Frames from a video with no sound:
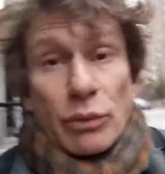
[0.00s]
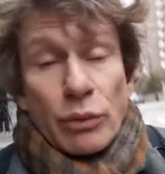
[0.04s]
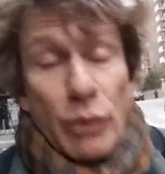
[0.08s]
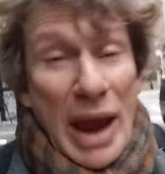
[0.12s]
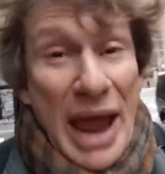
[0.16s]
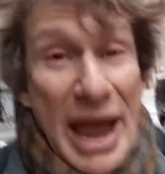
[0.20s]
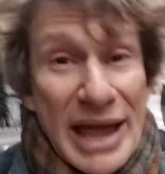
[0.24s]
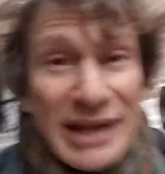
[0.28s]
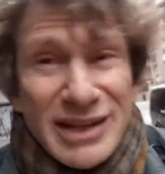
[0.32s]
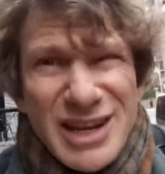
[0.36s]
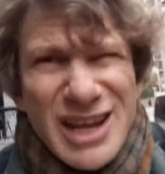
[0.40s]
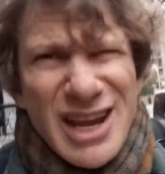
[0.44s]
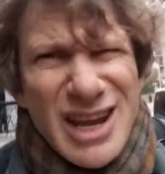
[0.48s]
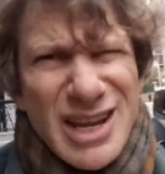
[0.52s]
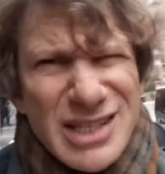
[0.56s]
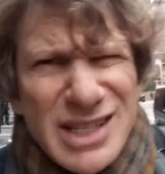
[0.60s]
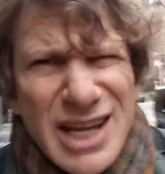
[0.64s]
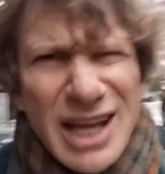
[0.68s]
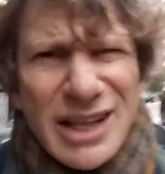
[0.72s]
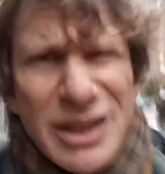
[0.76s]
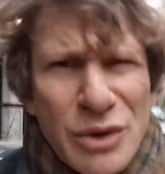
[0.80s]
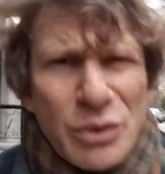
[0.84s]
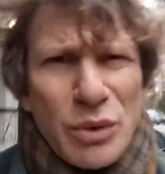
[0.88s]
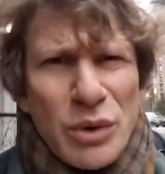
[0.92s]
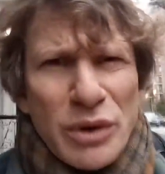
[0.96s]
randy, is
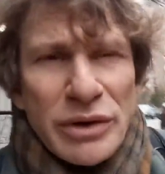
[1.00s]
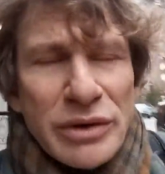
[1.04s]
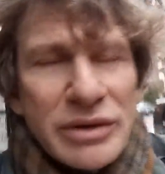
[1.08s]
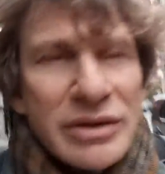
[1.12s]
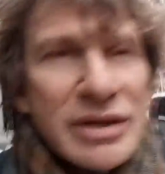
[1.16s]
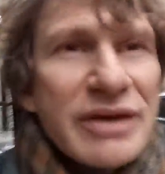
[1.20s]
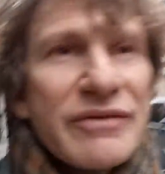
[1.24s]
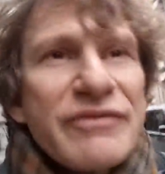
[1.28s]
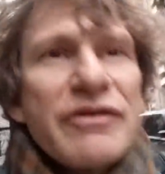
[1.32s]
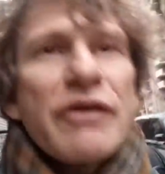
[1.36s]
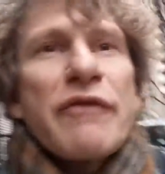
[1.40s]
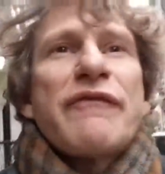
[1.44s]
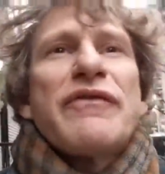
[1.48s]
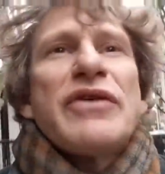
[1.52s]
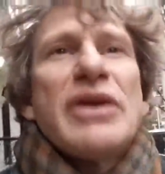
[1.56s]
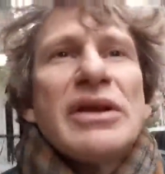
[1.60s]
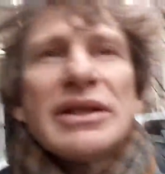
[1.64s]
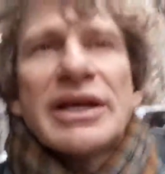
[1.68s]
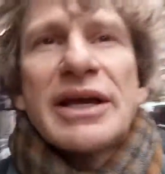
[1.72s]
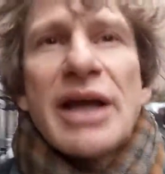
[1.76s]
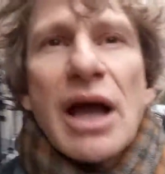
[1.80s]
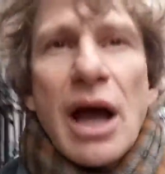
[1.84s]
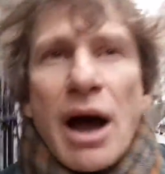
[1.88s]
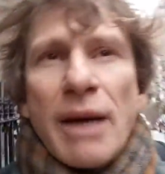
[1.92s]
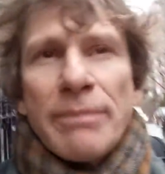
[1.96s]
that the word? If you're
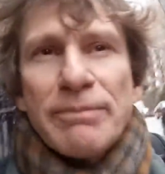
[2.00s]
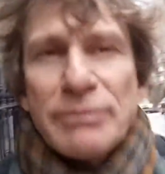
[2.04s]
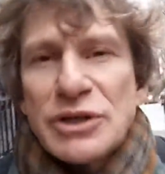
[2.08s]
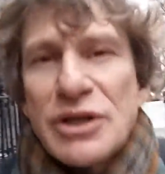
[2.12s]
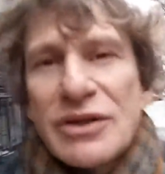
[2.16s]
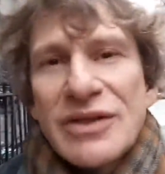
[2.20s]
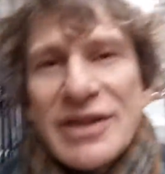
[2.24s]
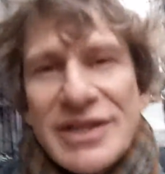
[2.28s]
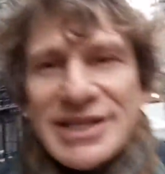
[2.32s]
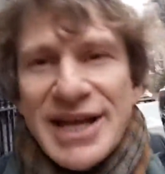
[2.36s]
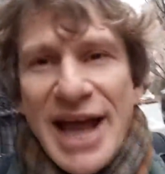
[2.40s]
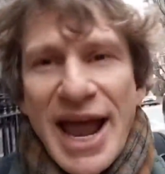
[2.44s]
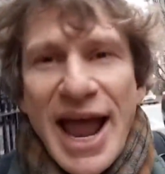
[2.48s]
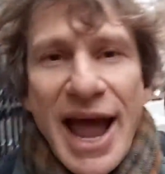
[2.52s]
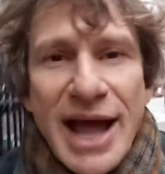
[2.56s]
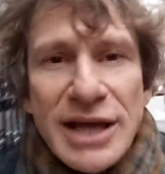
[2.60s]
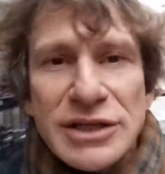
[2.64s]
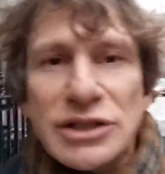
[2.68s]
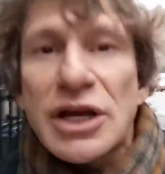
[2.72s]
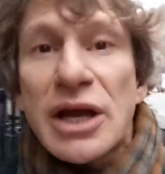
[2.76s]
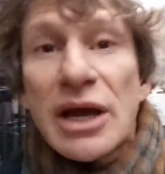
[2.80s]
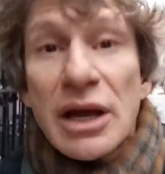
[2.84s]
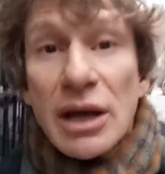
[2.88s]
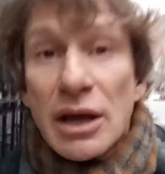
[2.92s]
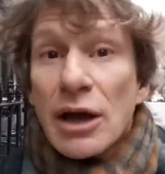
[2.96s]
feeling up to the
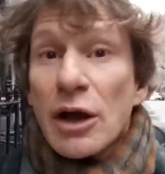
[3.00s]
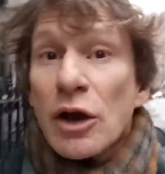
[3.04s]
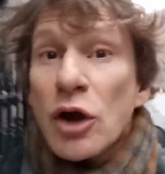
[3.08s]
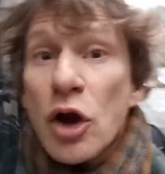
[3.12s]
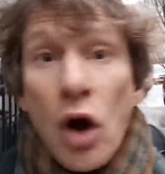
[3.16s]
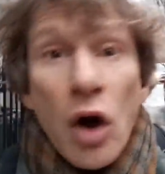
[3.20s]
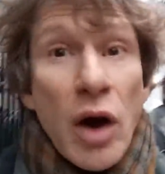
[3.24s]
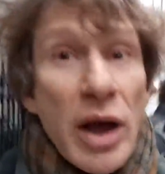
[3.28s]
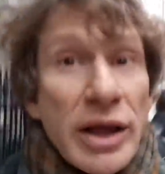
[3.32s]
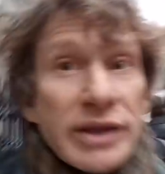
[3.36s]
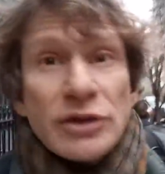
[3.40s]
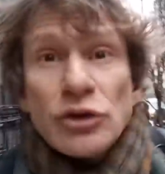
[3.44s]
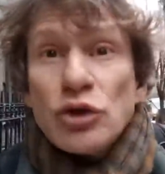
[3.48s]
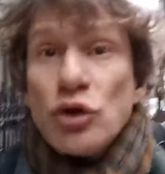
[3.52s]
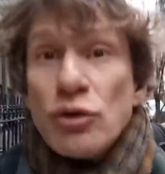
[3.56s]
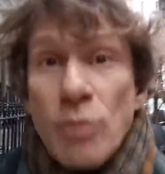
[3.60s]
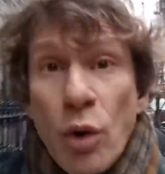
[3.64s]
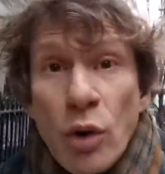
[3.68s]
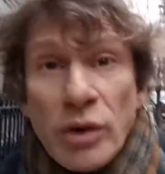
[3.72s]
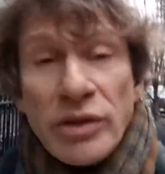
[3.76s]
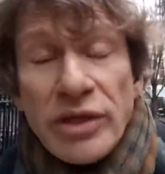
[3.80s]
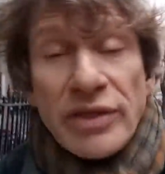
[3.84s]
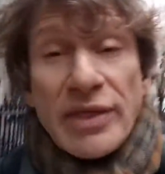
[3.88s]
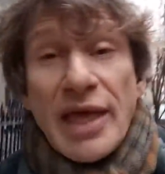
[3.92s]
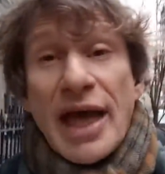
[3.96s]
task, go ahead and do
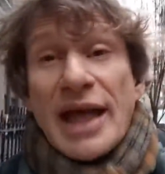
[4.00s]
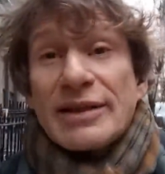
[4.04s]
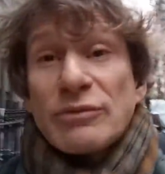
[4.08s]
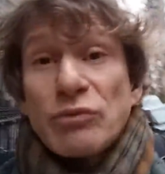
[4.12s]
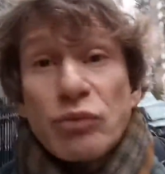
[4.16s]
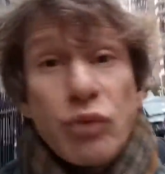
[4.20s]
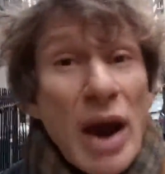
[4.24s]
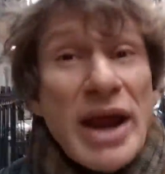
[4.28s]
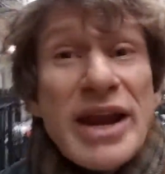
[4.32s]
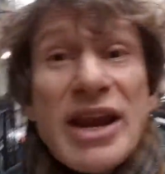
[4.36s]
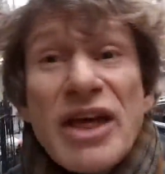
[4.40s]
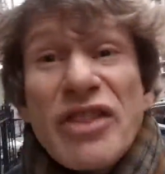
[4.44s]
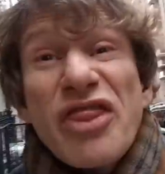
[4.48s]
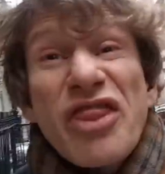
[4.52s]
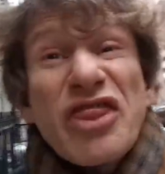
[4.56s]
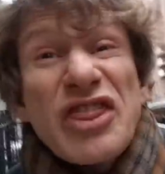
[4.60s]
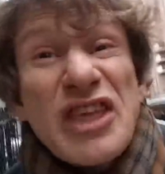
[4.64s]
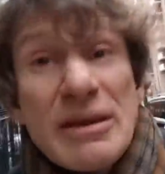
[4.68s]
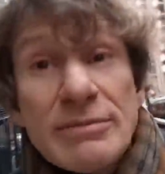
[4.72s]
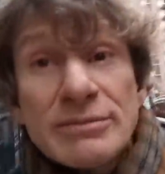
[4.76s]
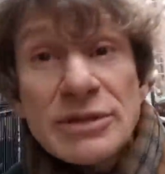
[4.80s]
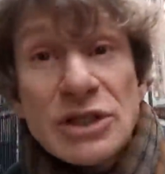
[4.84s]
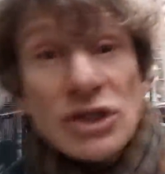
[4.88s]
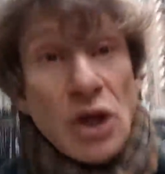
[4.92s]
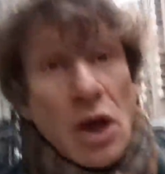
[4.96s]
more than that. Write a
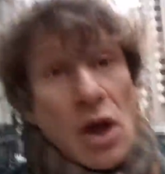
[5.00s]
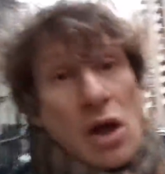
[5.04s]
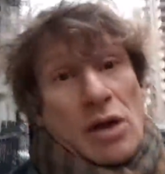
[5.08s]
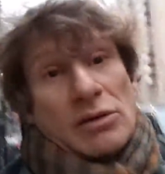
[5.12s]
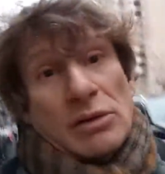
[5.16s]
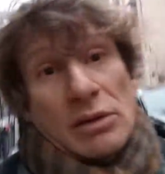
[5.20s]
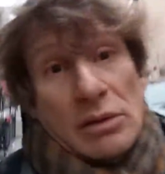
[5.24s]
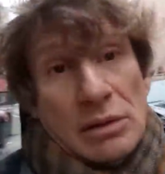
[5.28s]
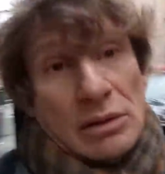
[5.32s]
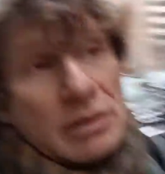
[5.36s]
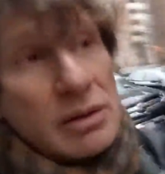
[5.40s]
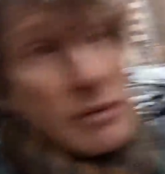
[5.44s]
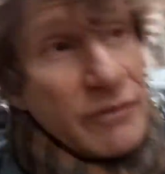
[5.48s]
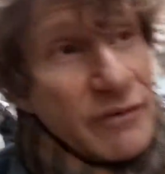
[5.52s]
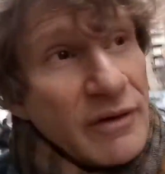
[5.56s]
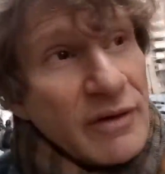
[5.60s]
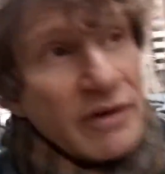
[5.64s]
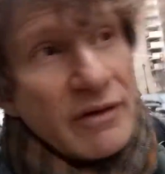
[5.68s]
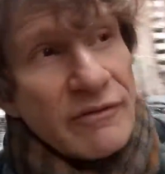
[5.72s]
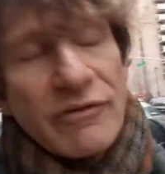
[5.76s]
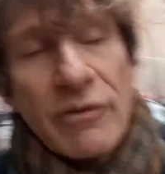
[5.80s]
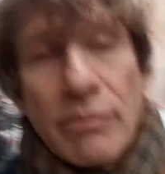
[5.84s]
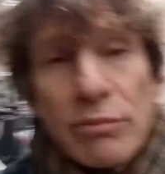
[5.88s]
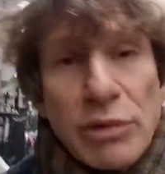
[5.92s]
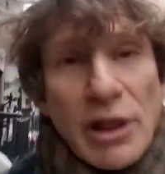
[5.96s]
theme song
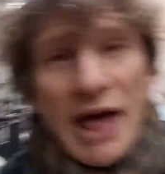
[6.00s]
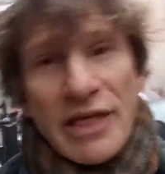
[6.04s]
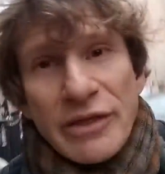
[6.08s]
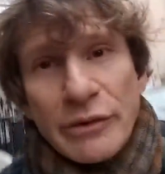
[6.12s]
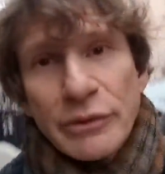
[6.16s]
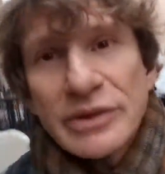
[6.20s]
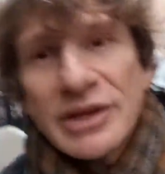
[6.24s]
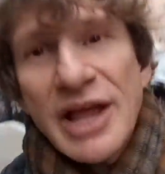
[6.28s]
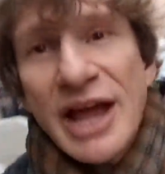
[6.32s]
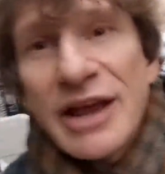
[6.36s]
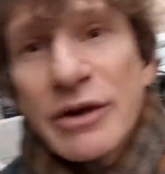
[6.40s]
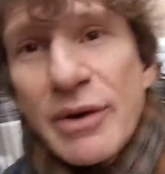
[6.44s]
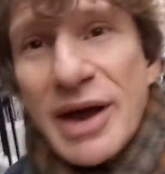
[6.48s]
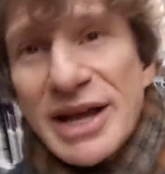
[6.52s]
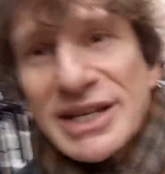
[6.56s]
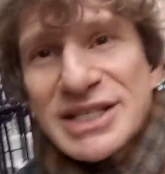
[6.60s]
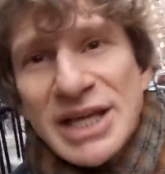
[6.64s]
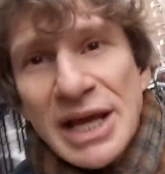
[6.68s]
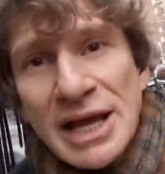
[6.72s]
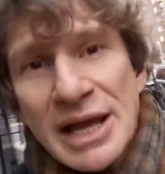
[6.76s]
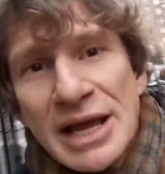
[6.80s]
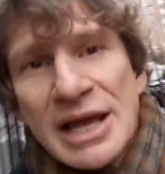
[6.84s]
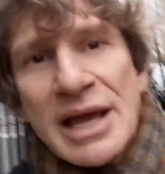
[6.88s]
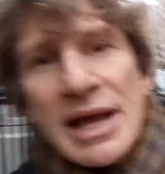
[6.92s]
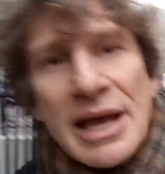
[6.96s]
for Blathering
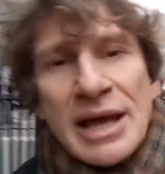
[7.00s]
Digressing.